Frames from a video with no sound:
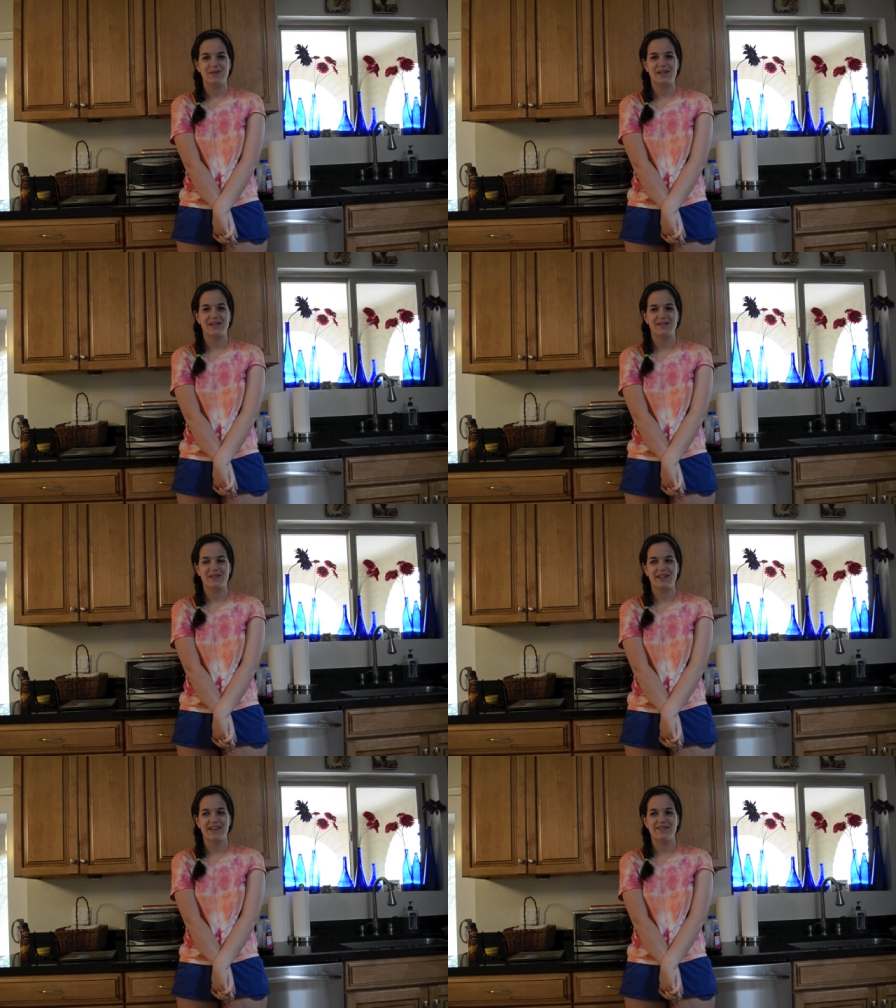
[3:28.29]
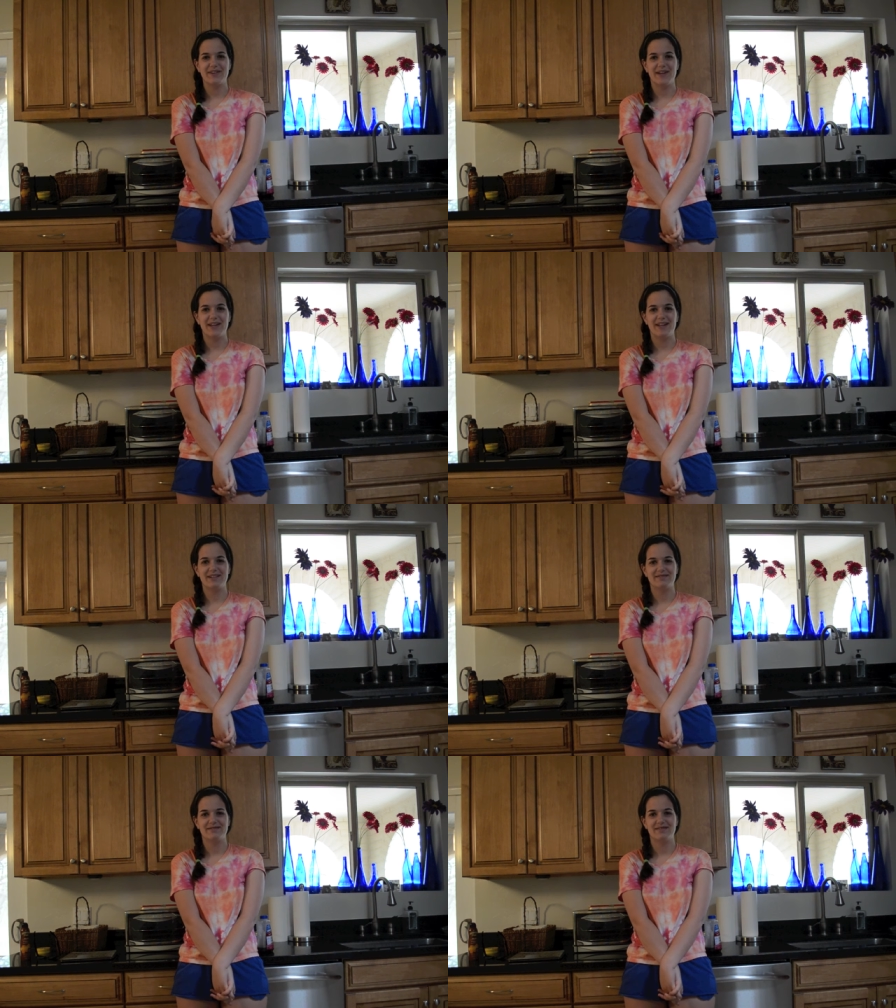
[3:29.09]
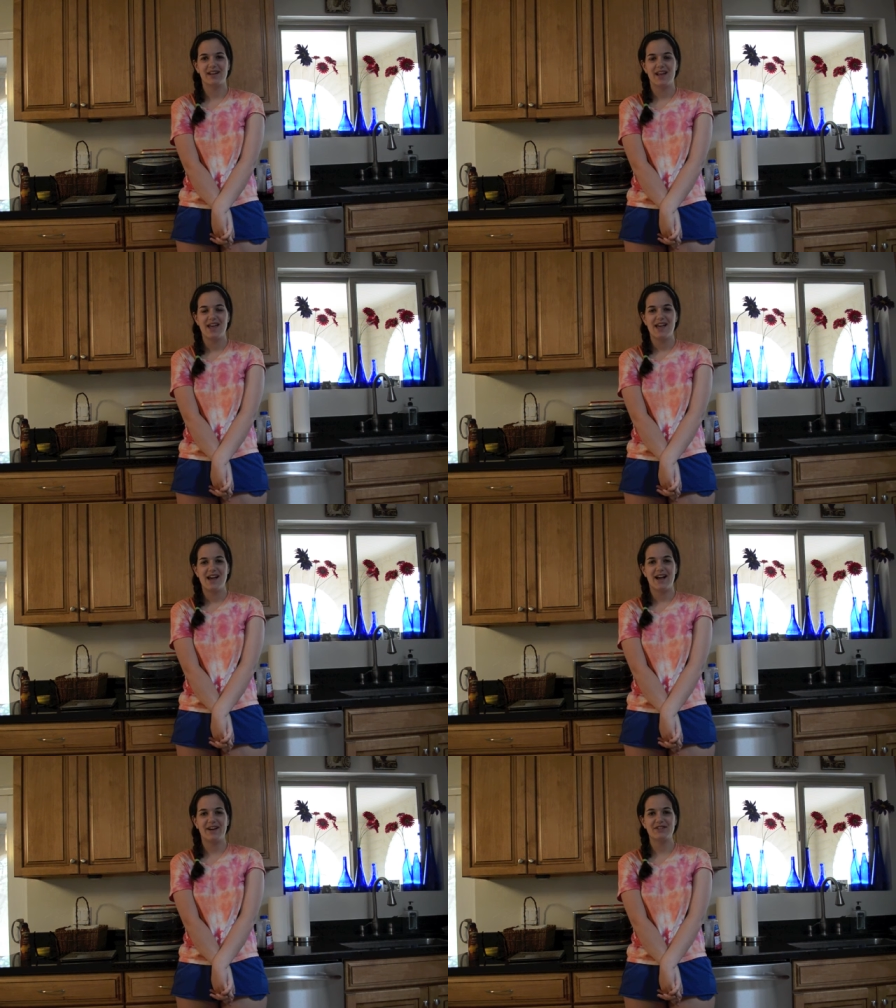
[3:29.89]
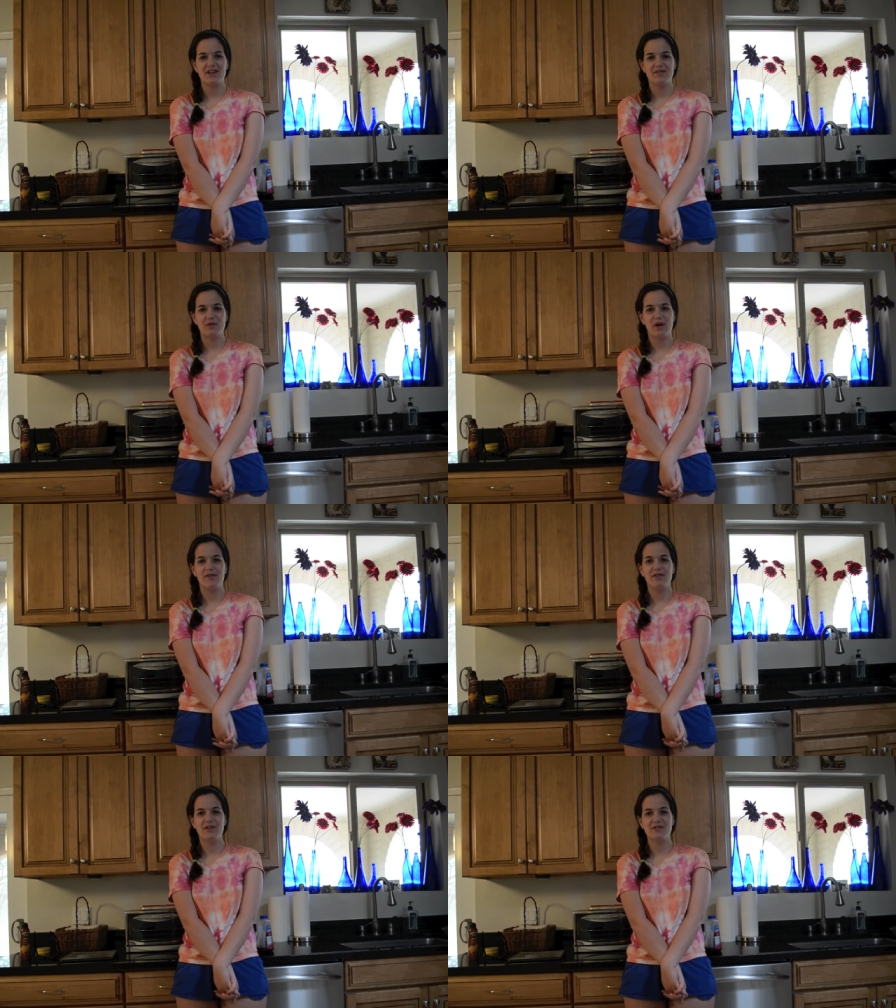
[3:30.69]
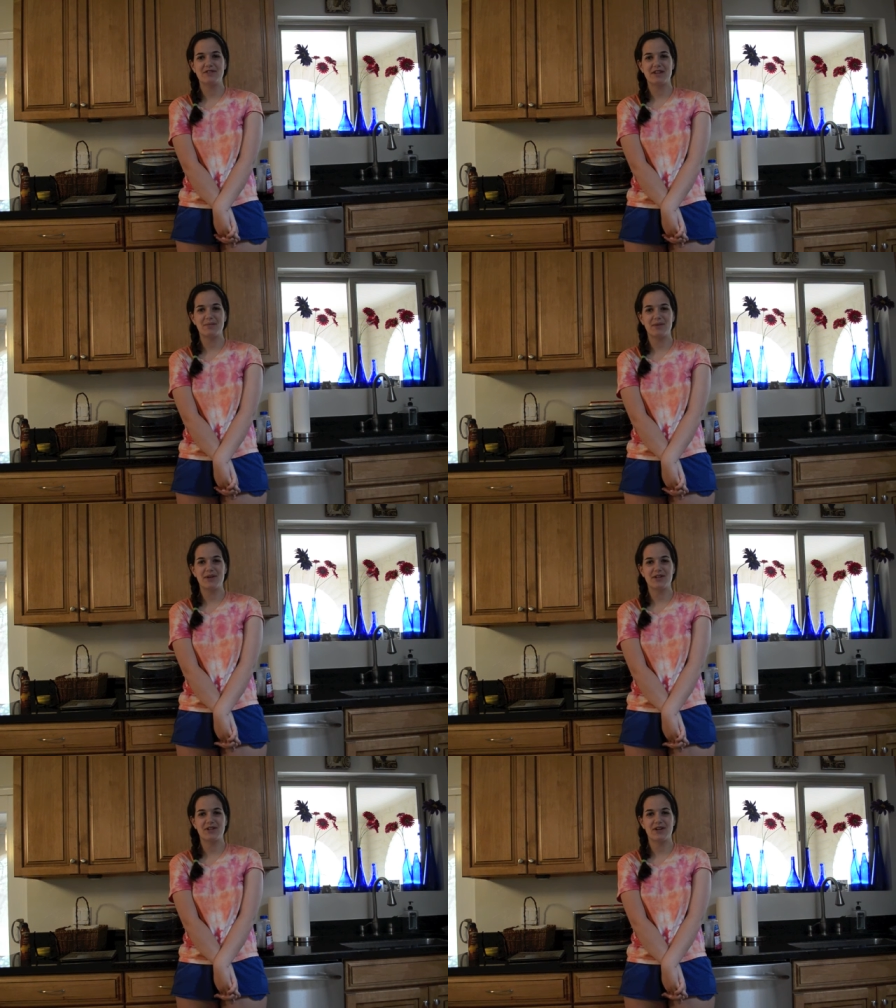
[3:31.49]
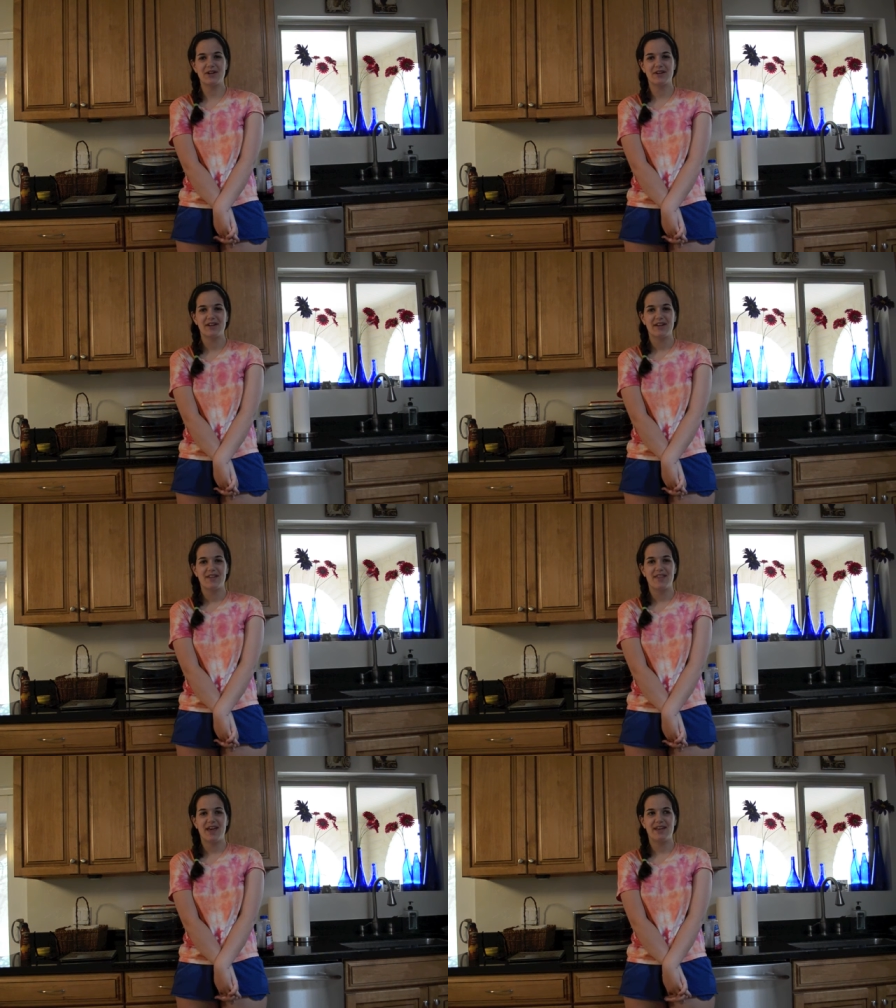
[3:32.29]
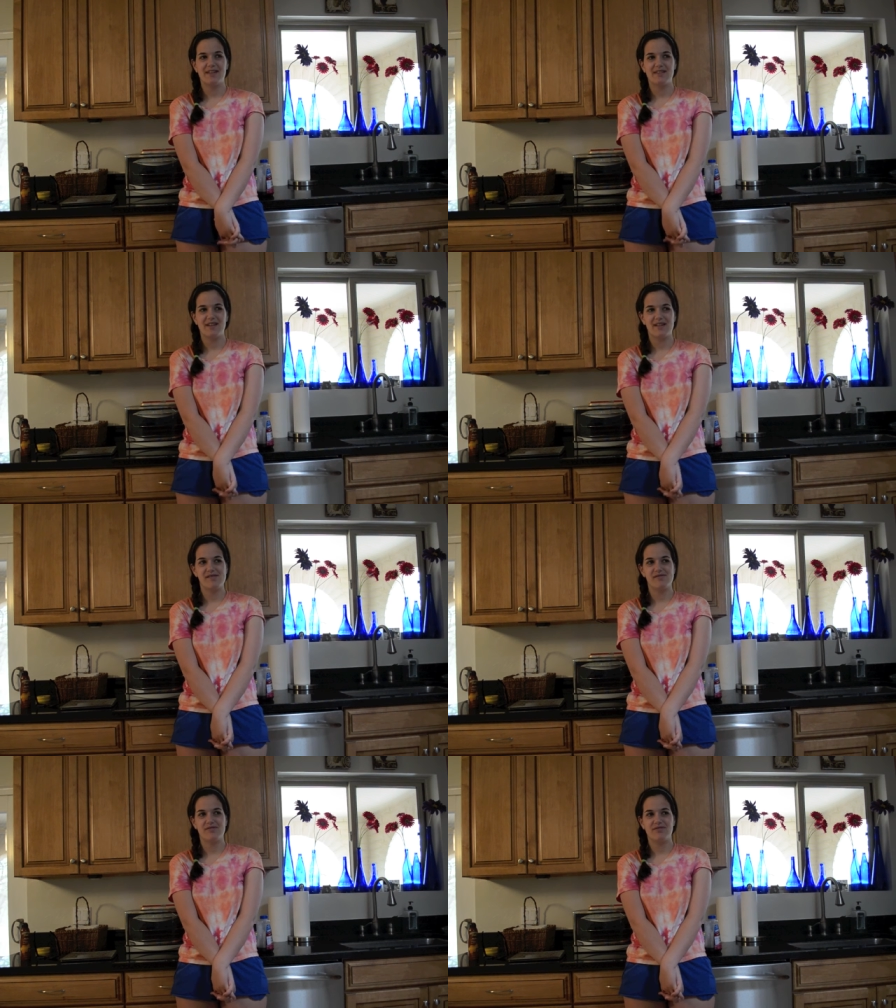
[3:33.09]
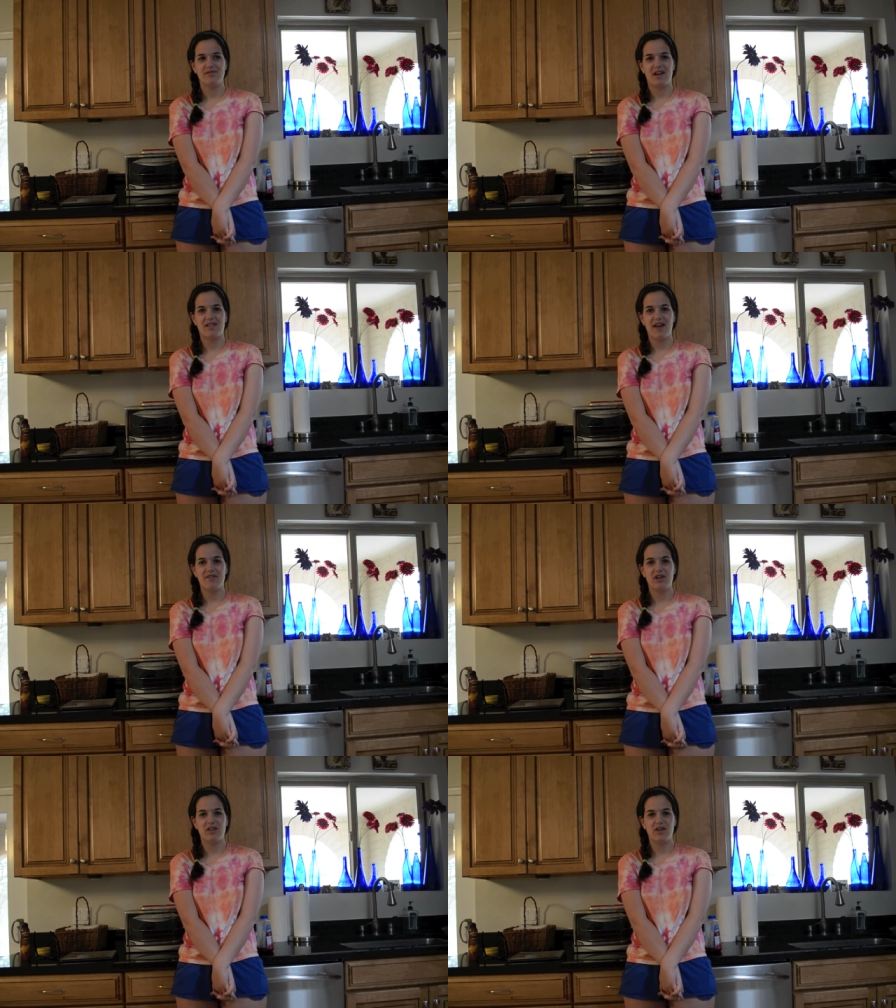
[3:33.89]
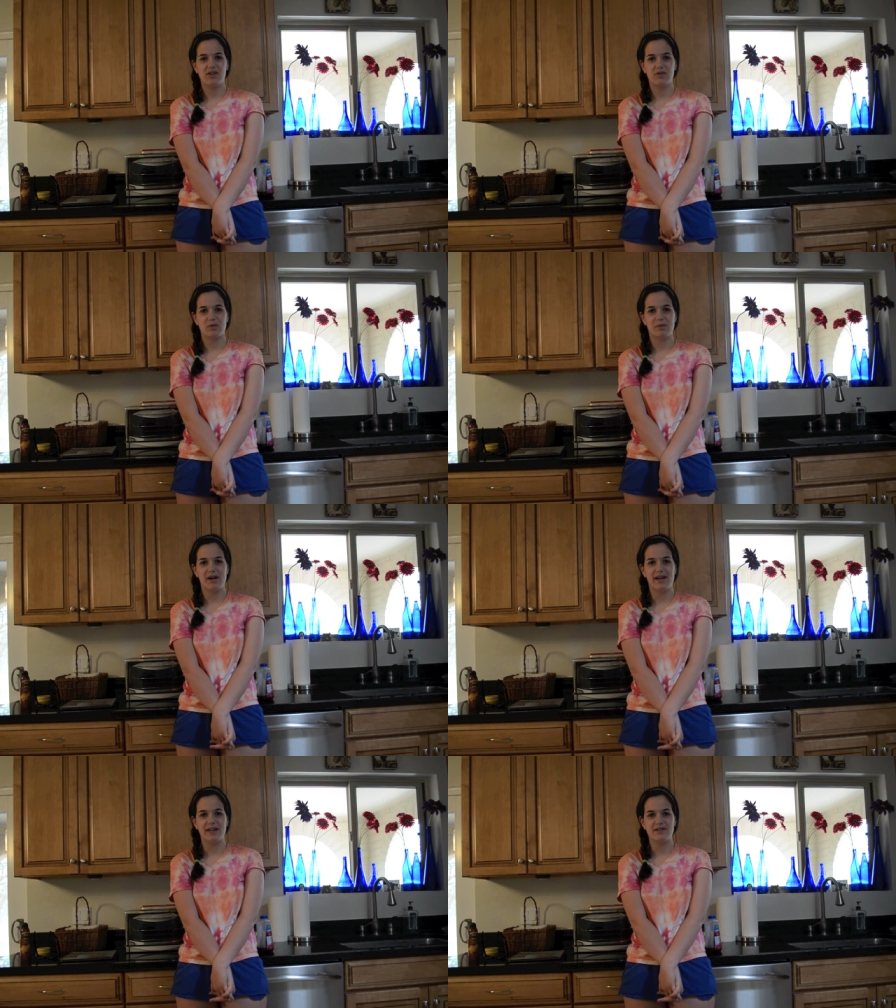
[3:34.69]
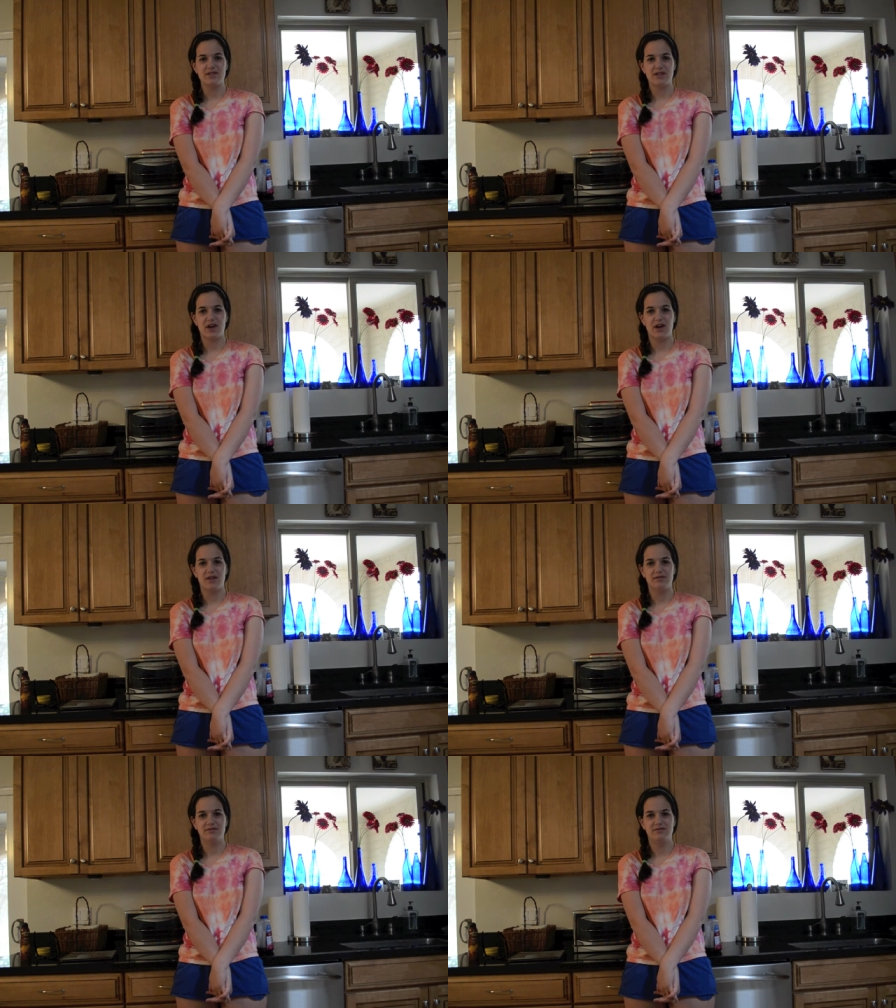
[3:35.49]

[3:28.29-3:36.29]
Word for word: We're really fun. I also have 12 views, and I'm pretty sure that 11 of those were mine, so